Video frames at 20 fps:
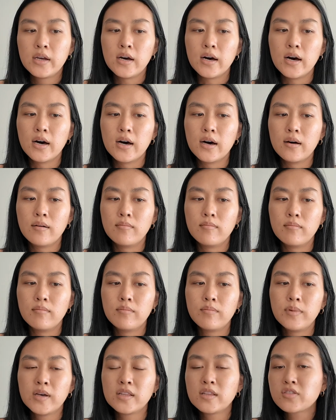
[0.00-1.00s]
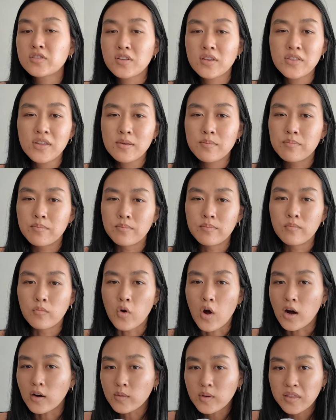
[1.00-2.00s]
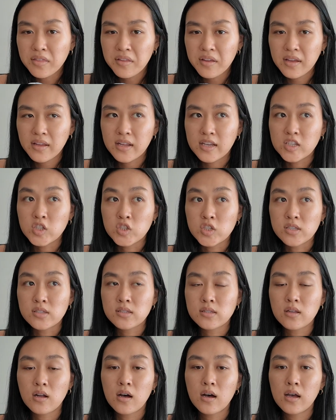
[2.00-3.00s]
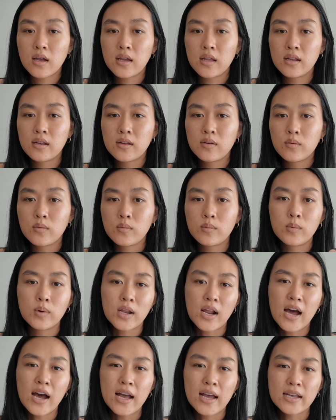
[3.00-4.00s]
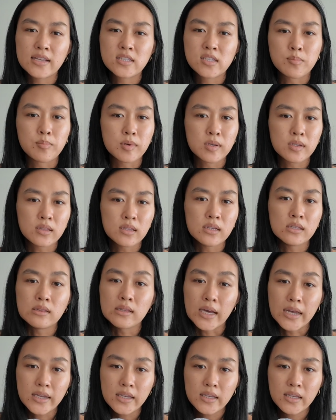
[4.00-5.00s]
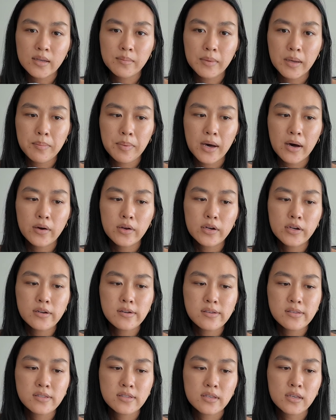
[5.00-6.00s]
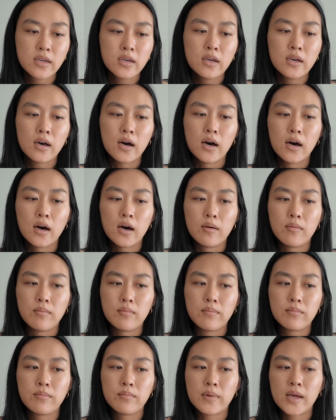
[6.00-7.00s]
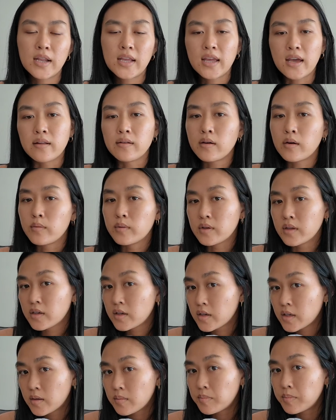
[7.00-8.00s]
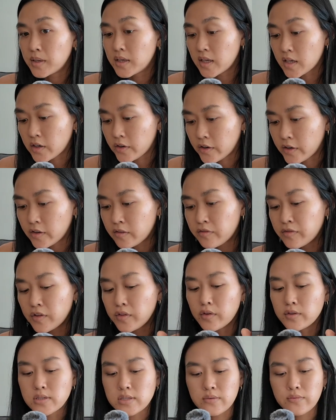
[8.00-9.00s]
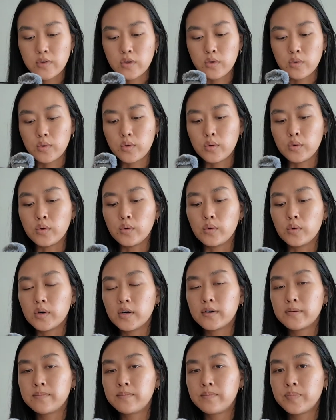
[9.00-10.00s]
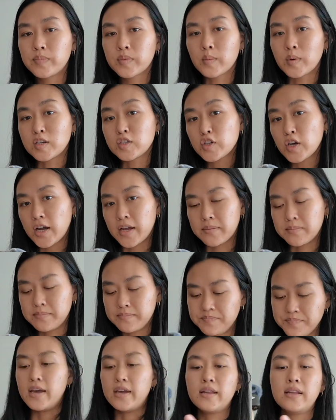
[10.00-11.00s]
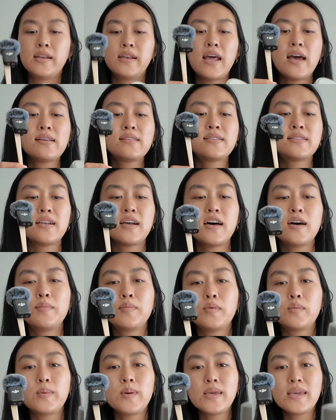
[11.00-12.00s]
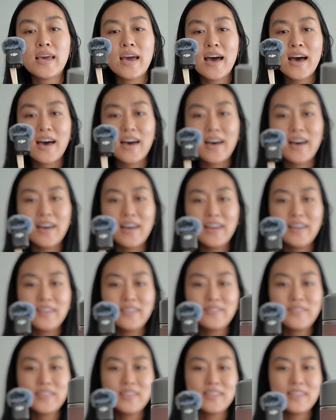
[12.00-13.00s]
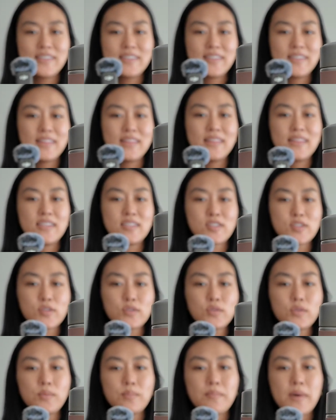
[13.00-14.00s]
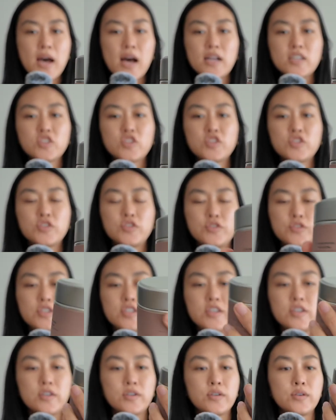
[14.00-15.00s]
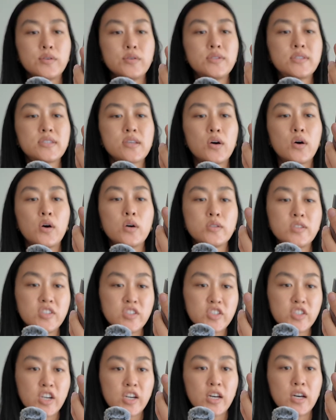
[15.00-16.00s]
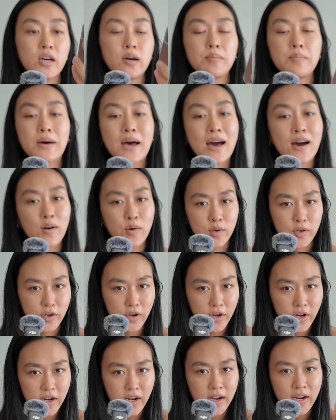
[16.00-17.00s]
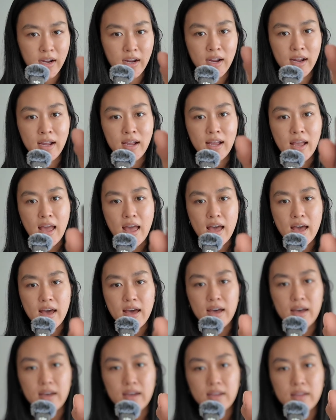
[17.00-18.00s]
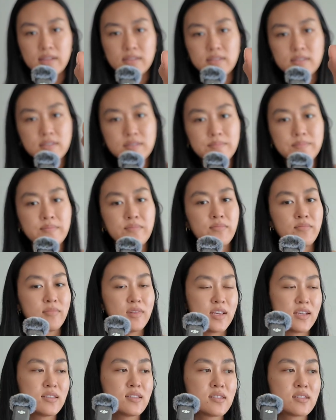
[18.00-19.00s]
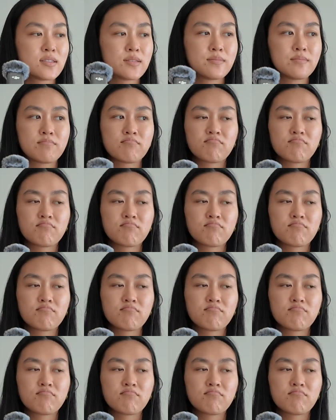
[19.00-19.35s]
But there's nothing wrong with it, it's just not what I typically like in my powders. And again, a really good beginner for those of you who want to try. Okay, next up we have Little Match Studios Hojicha Powder. And this